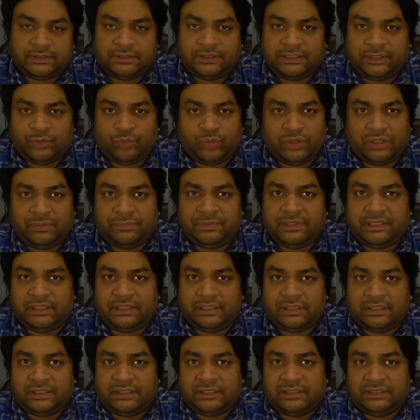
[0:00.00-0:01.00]
He will
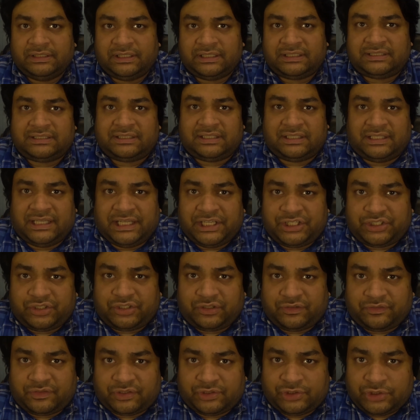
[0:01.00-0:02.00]
be. It's the
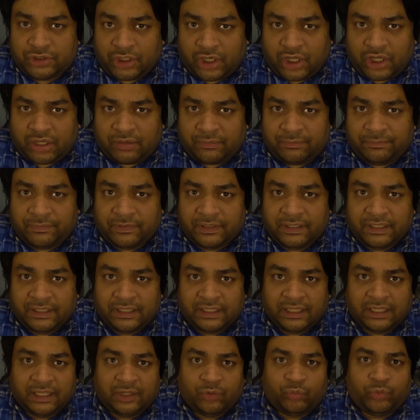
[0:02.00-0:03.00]
nature of the job.
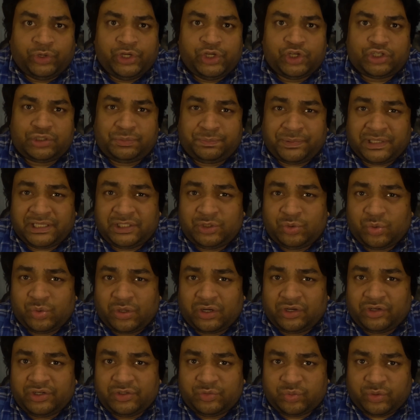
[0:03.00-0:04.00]
When you spend
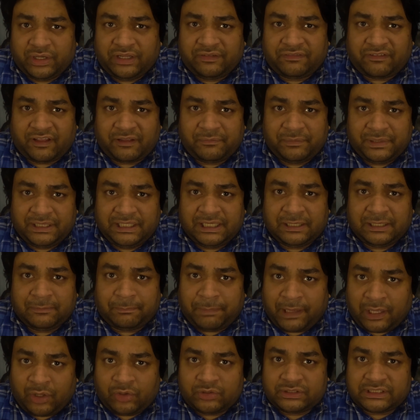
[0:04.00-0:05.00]
£225
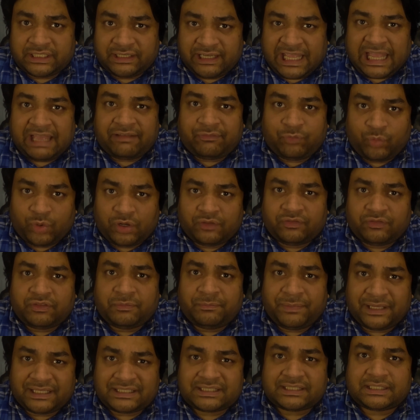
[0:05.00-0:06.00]
million and have one of the
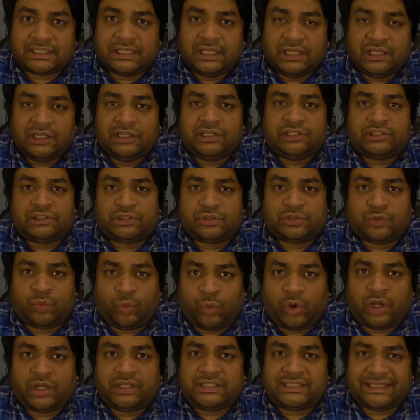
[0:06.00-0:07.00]
best
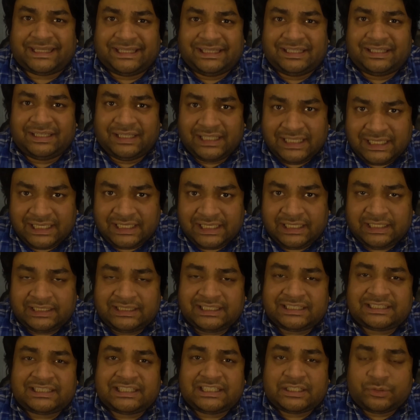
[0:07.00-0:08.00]
squads in the league,
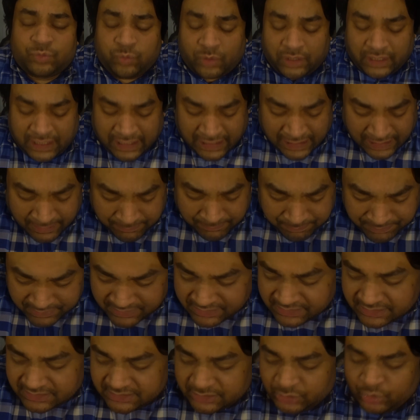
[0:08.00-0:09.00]
this is what
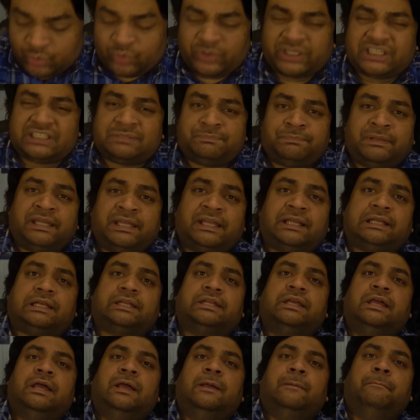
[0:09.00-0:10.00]
happens. You
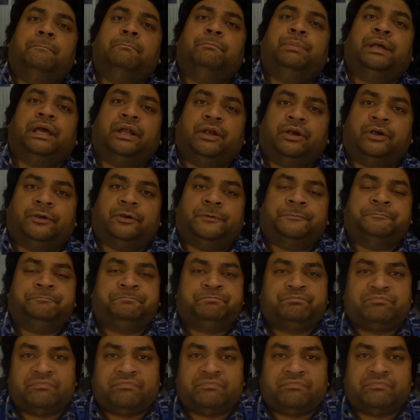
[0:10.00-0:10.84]
expect better.